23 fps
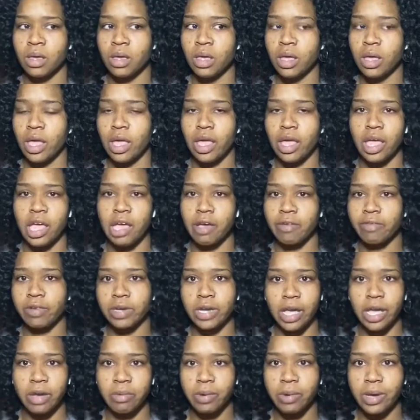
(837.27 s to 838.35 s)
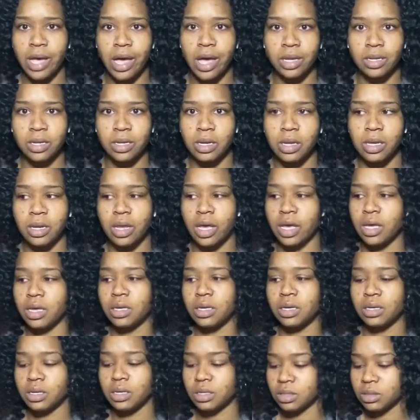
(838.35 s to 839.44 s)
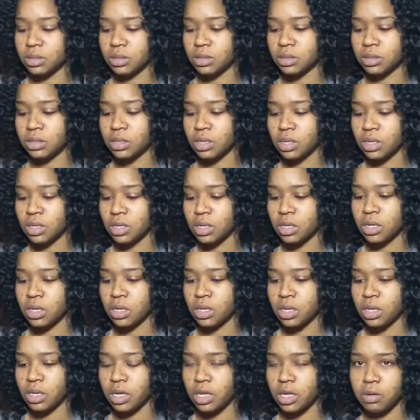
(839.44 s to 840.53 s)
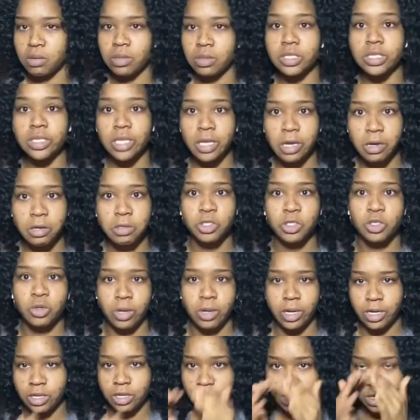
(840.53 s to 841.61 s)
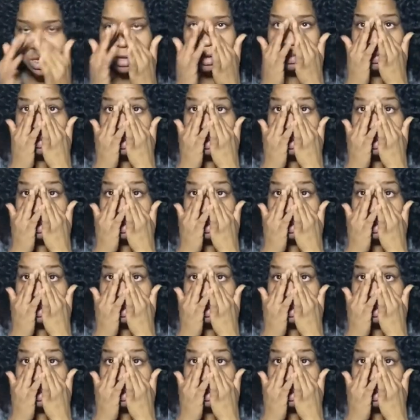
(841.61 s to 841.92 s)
in everyday reality, like, it was still showing itself.